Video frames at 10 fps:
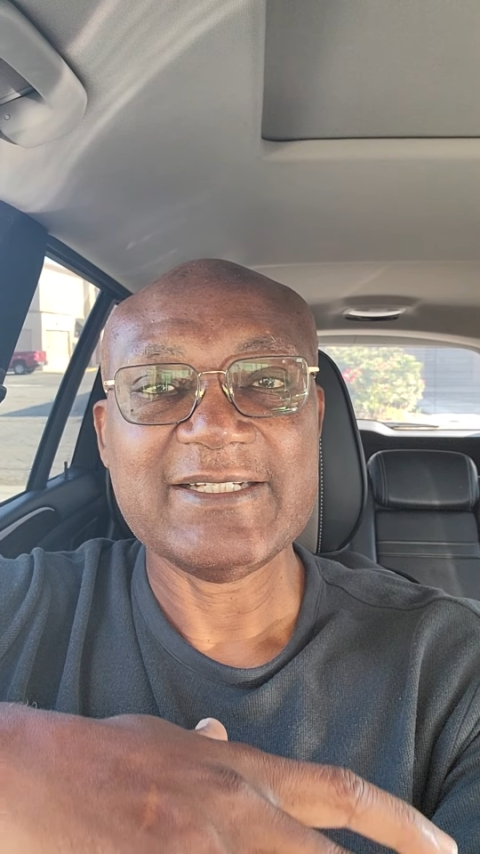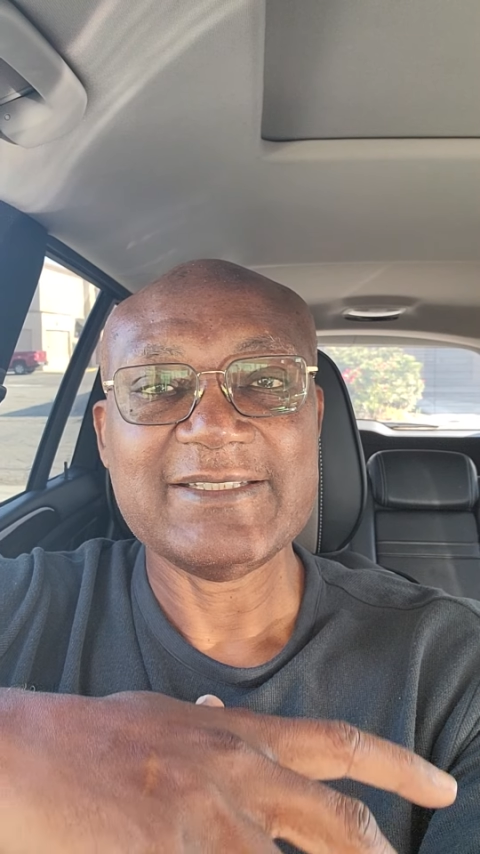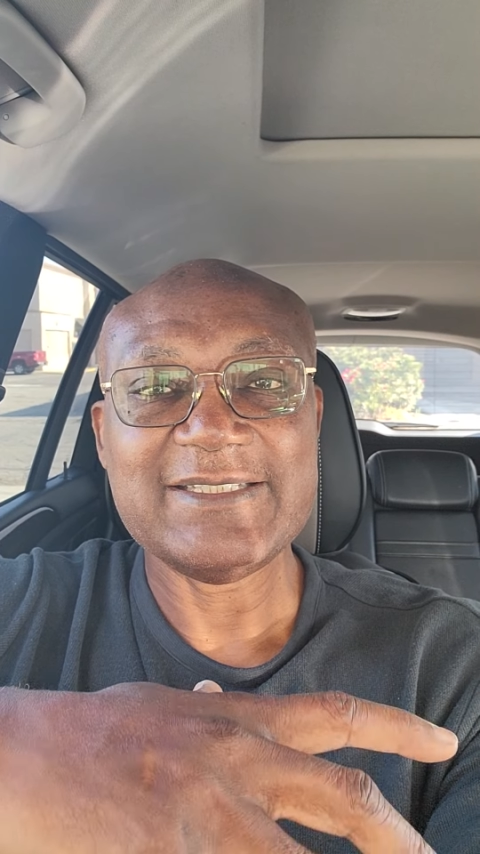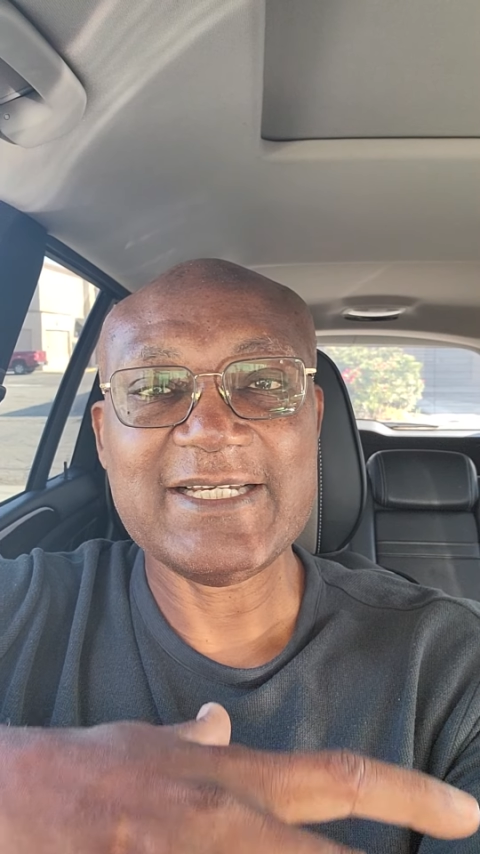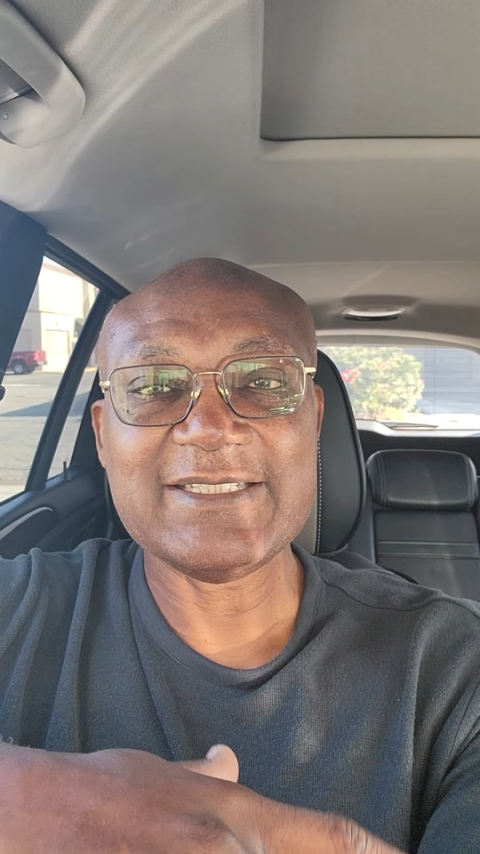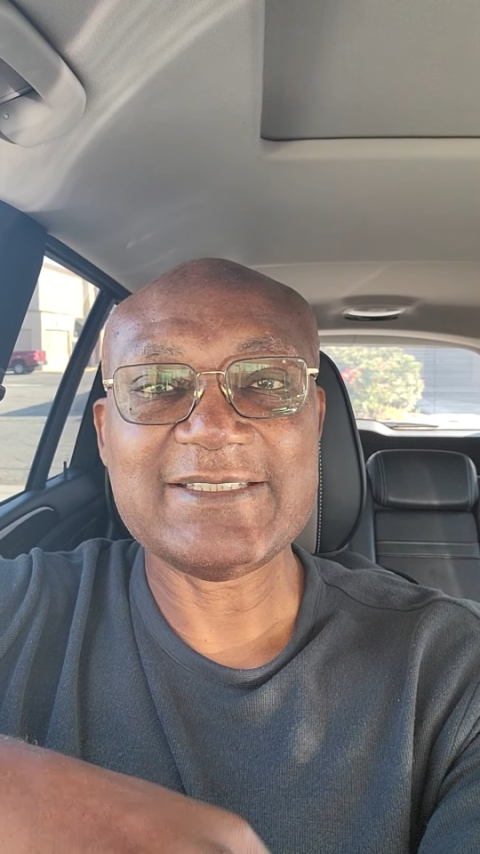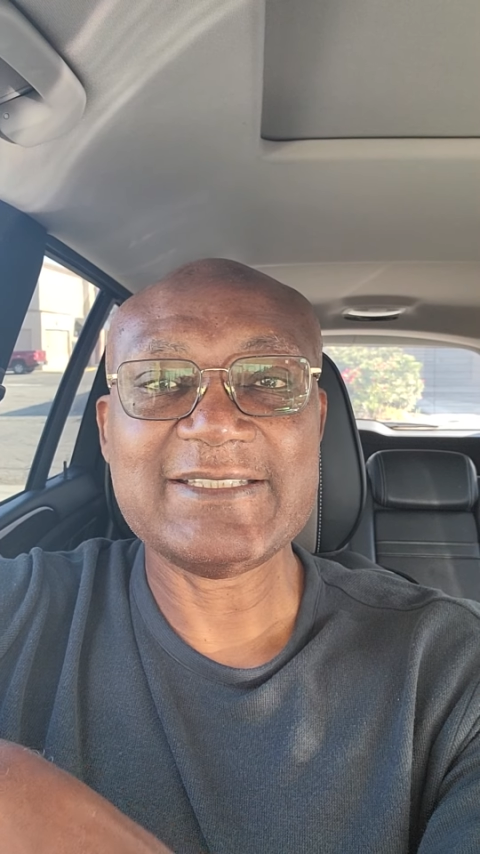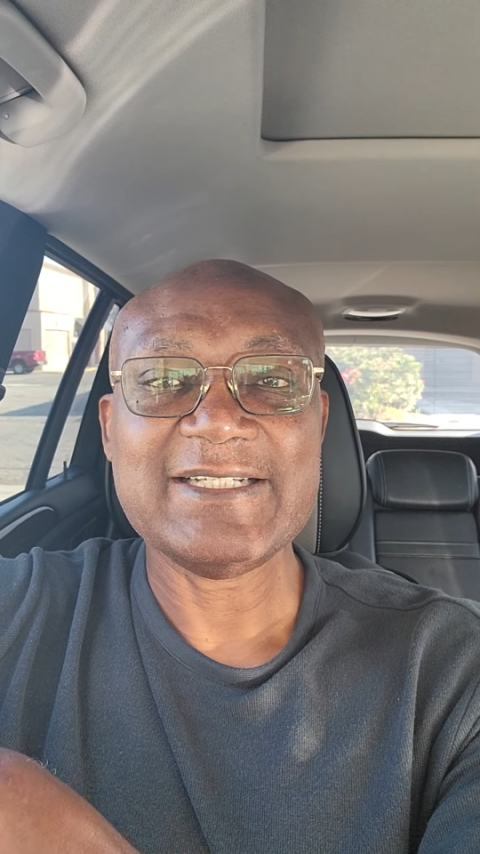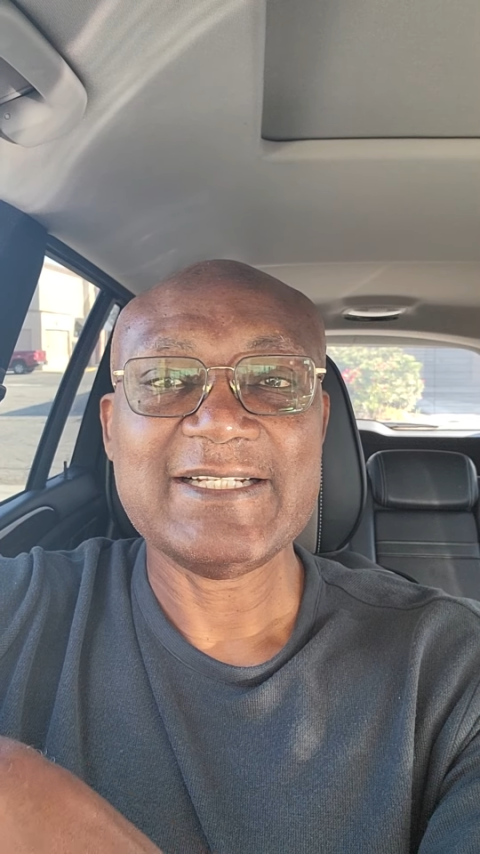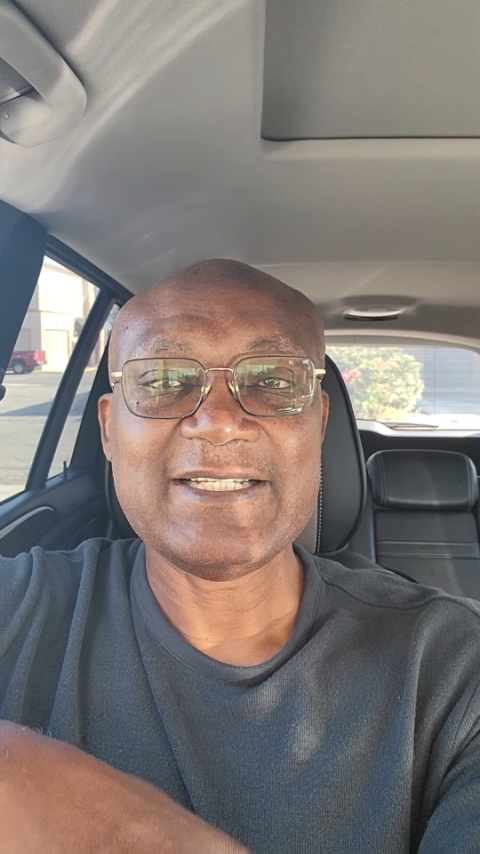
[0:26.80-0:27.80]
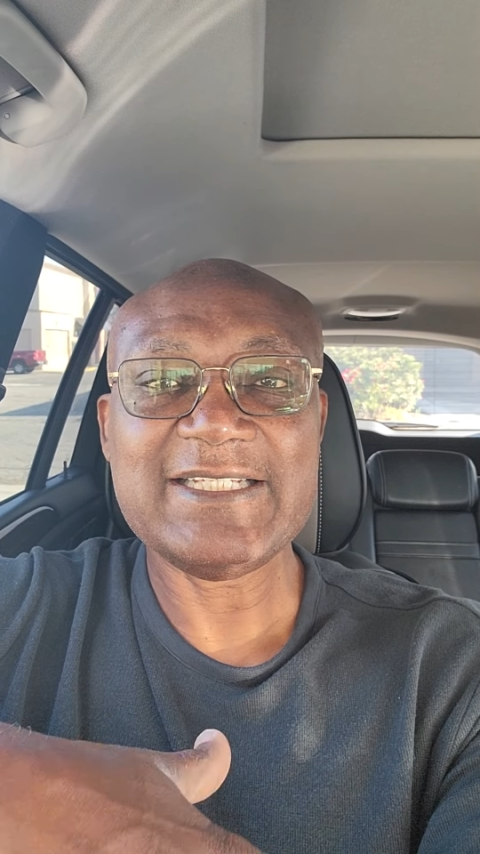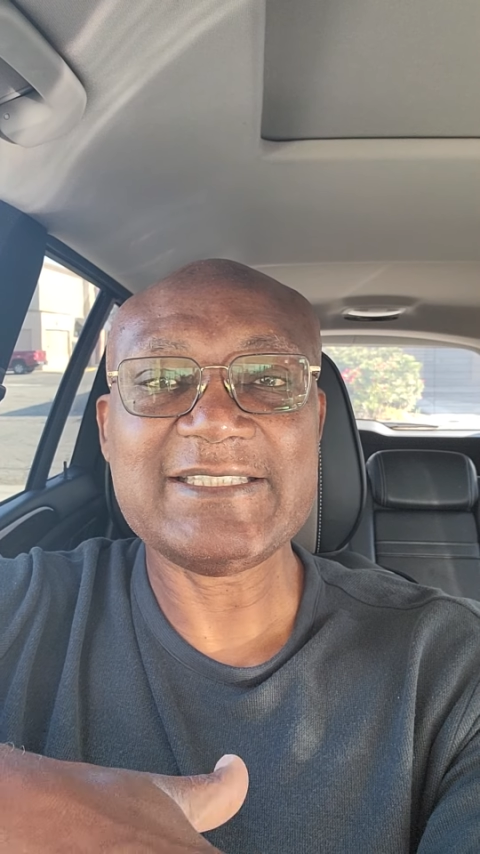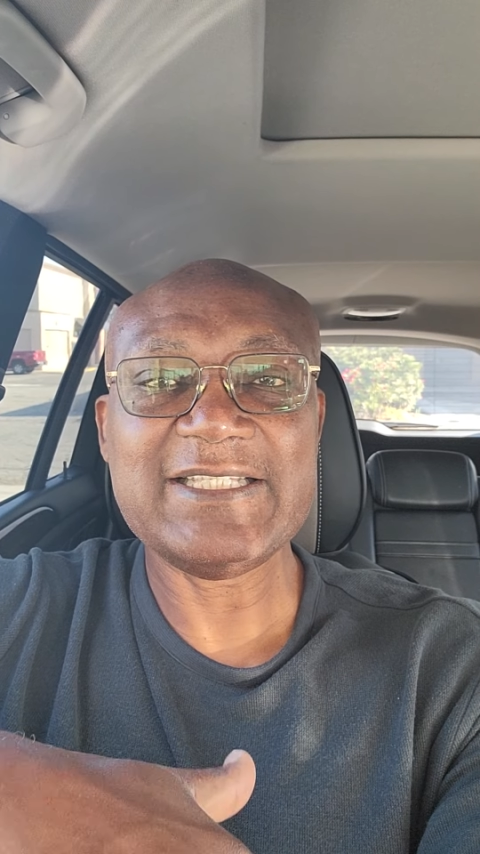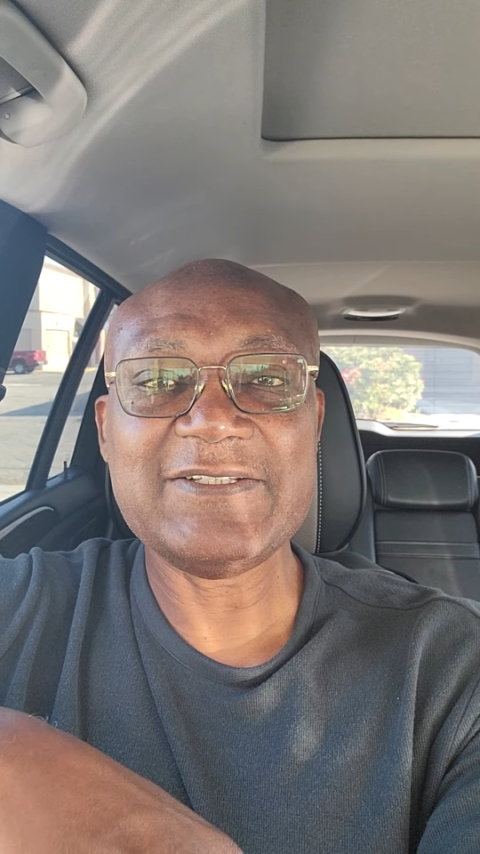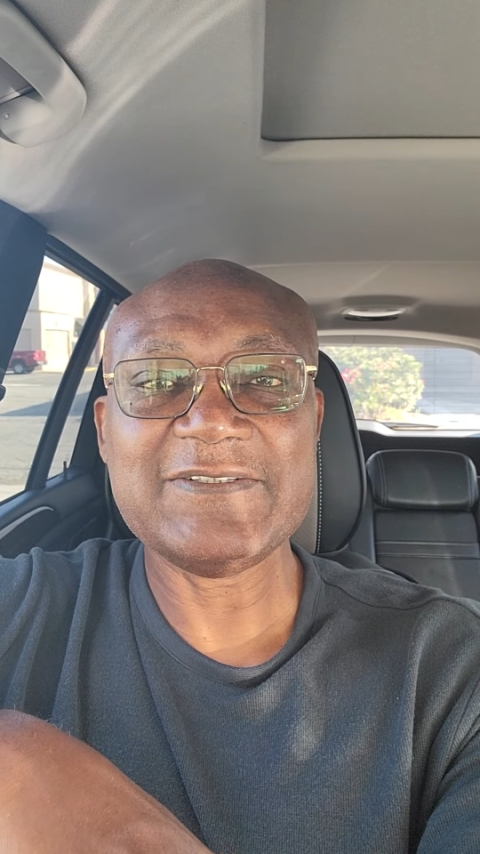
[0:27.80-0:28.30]
Yes,
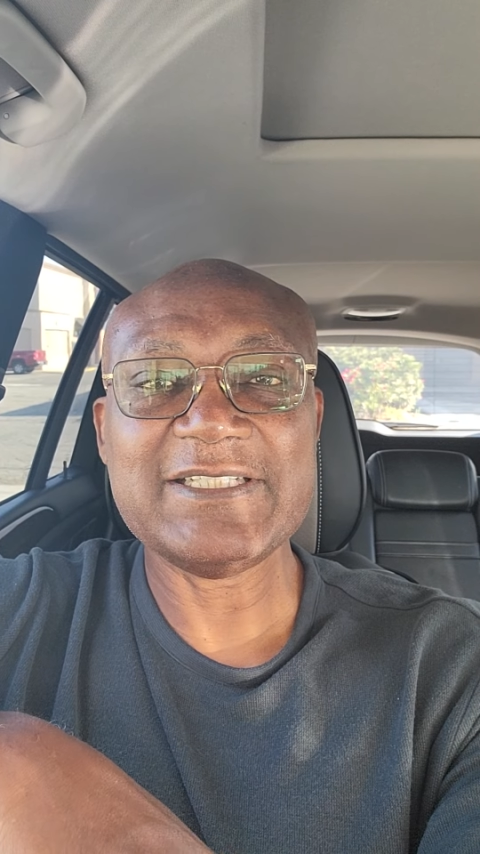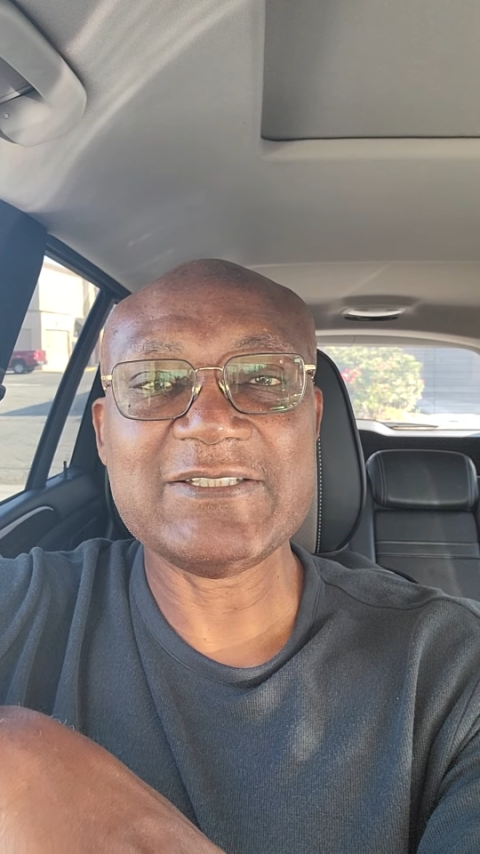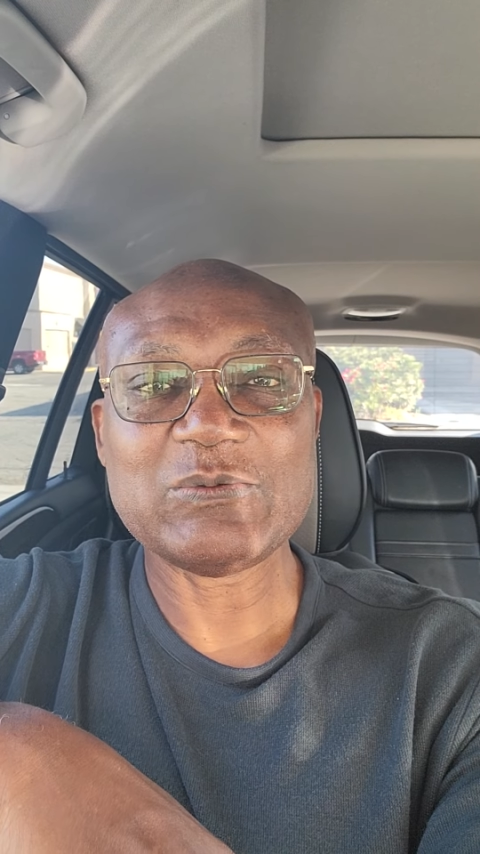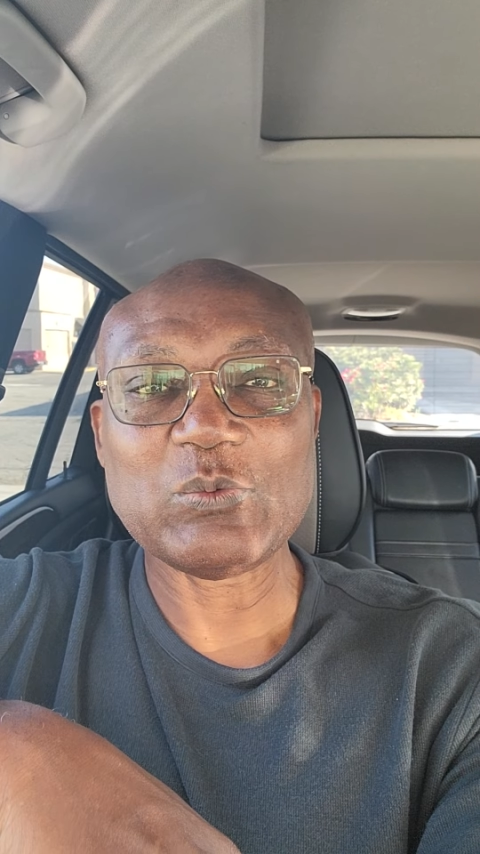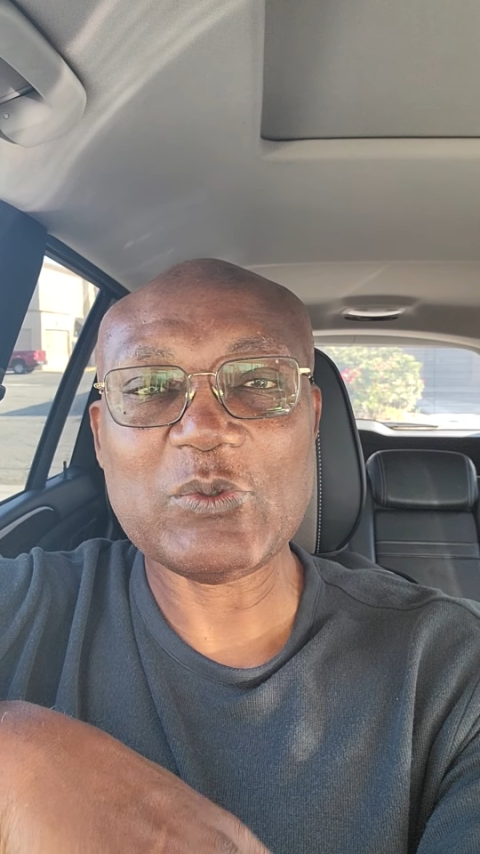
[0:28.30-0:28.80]
listen to this.